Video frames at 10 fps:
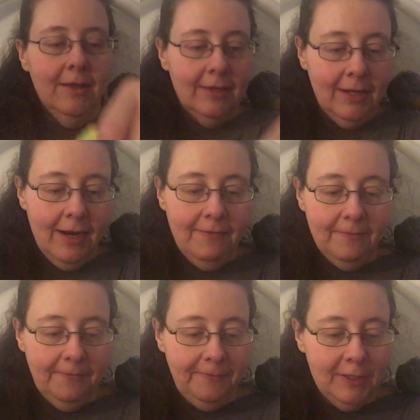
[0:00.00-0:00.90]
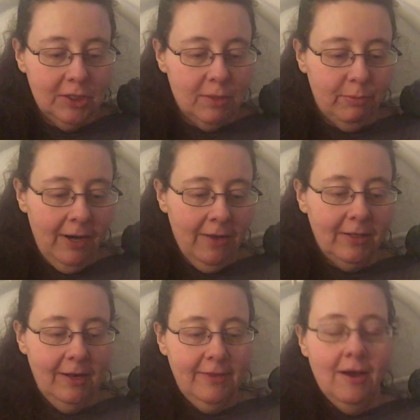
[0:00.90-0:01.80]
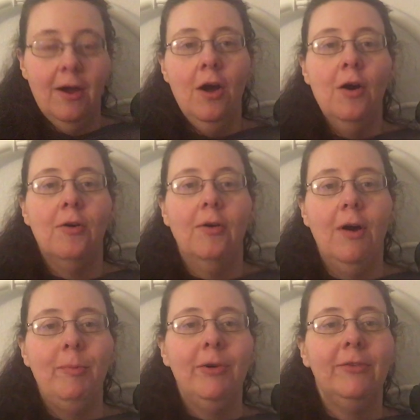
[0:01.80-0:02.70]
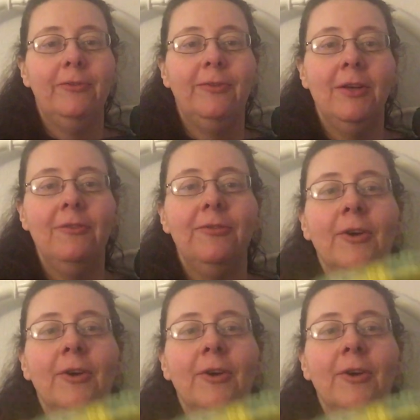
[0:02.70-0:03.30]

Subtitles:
Then I finished the brown and I thought, oh, I'll put fun